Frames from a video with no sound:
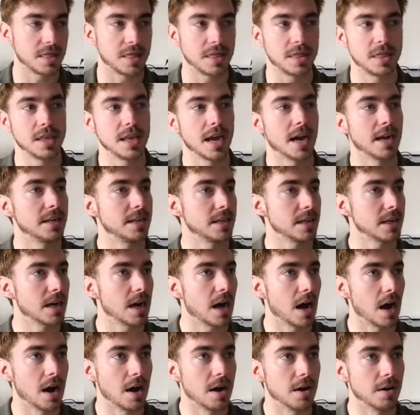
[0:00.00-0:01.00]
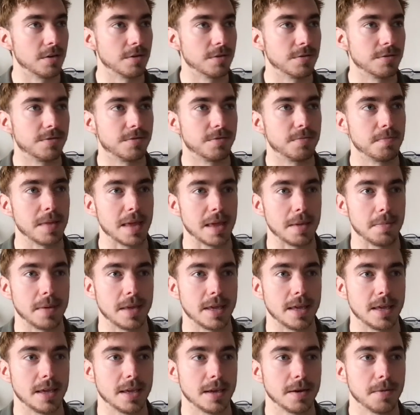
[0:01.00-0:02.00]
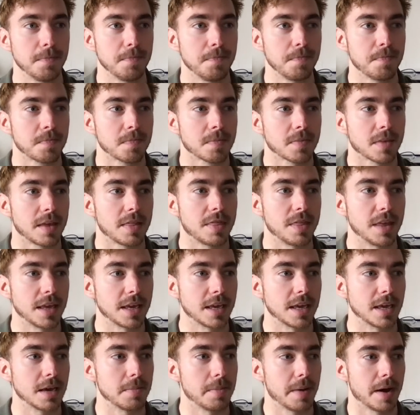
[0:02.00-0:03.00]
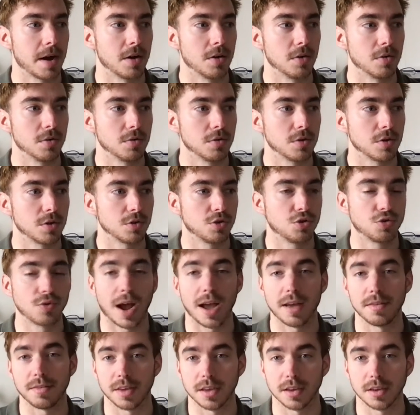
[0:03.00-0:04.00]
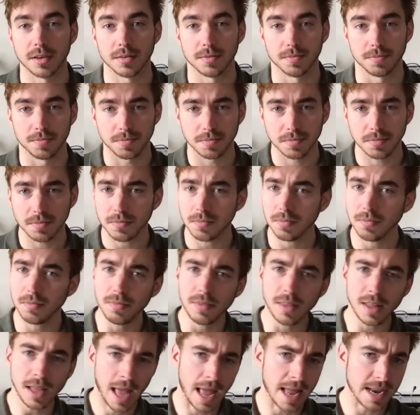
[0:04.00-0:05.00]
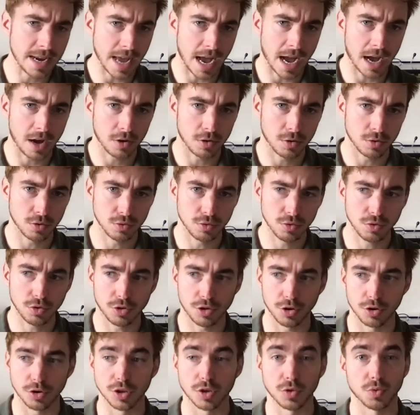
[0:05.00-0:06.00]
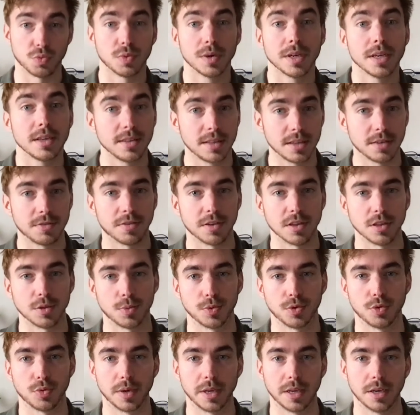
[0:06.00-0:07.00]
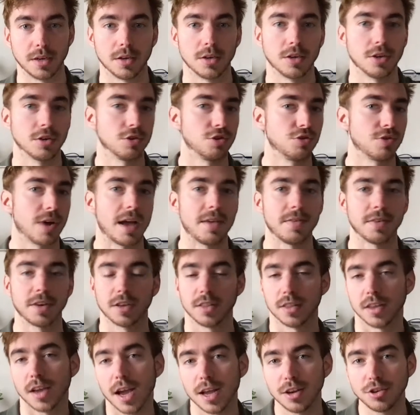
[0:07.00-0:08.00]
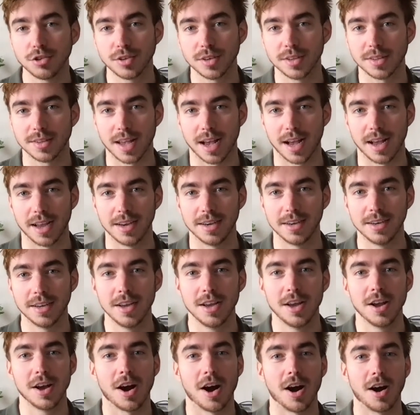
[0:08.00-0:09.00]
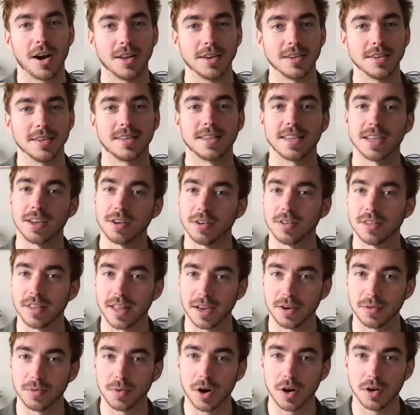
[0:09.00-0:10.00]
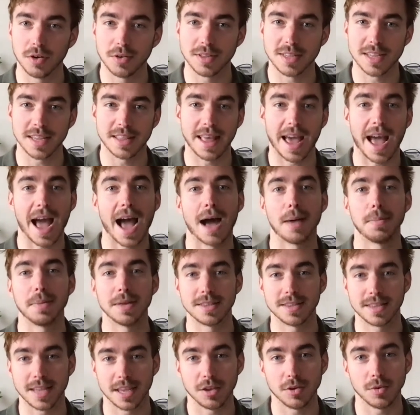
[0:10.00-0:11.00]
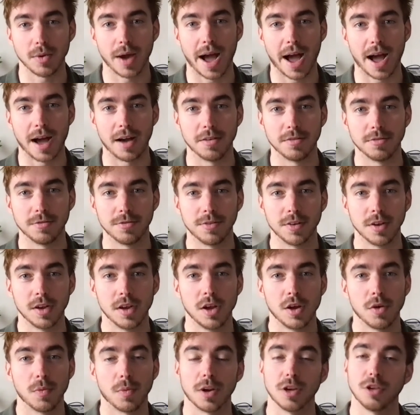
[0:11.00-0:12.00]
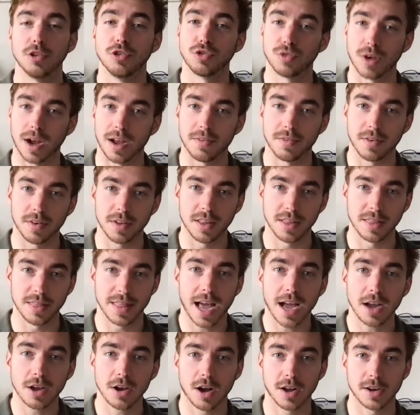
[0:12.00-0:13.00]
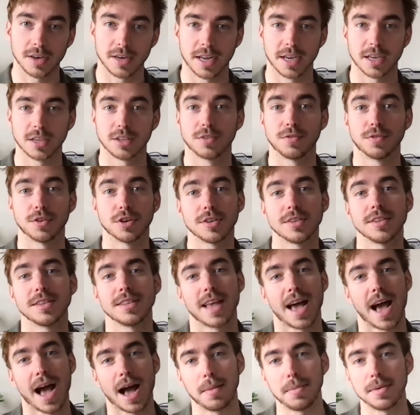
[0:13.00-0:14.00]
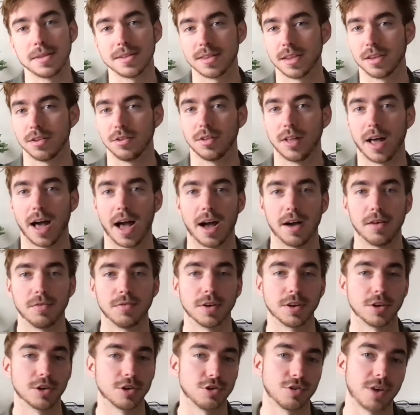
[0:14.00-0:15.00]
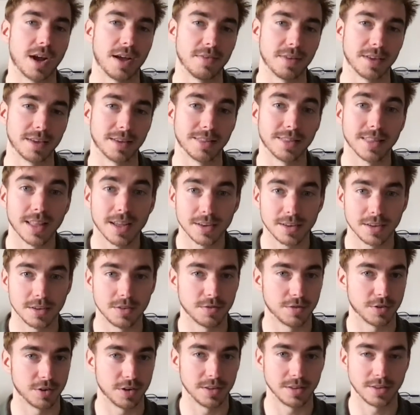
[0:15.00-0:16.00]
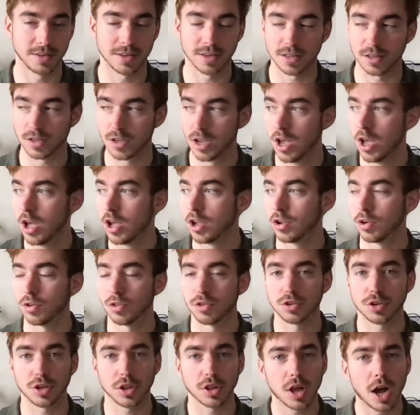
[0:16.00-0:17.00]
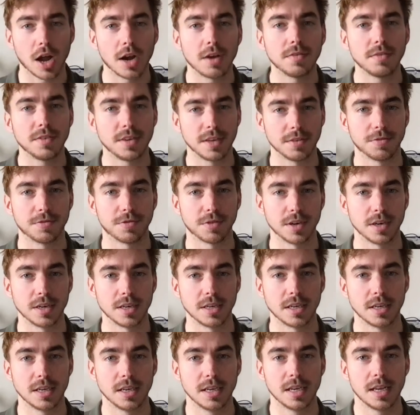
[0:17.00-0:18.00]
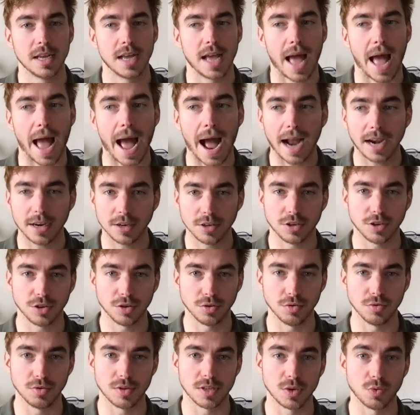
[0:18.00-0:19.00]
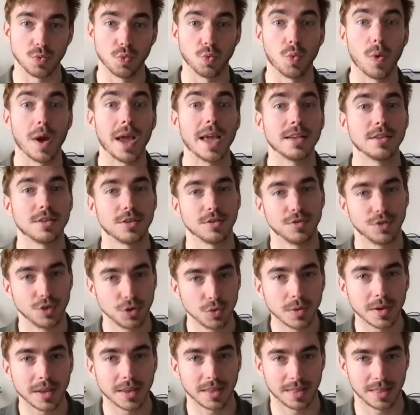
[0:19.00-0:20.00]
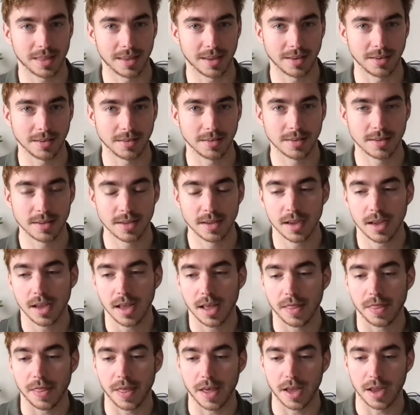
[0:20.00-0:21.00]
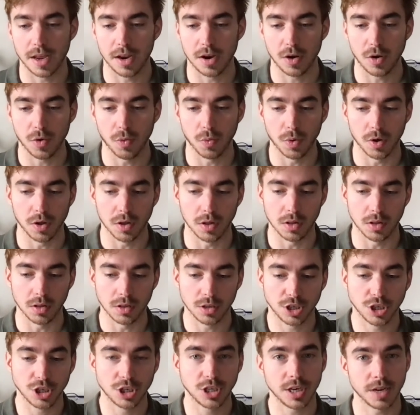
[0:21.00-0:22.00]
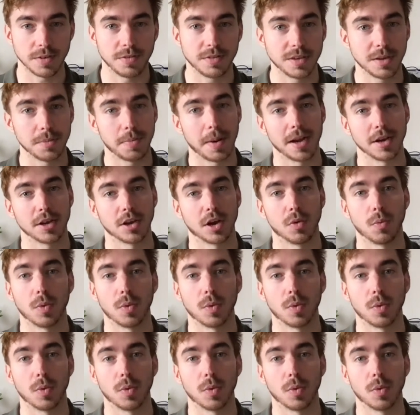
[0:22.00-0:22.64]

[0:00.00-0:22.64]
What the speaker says: the idea of maybe thinking about driving and how there's a real difference between driving on the countryside on single lane roads and the habits that you have when you drive in that context versus the habits that you'll have when you're driving in London, for instance. There's a lot of different attitudes and ways of doing things that will shift depending on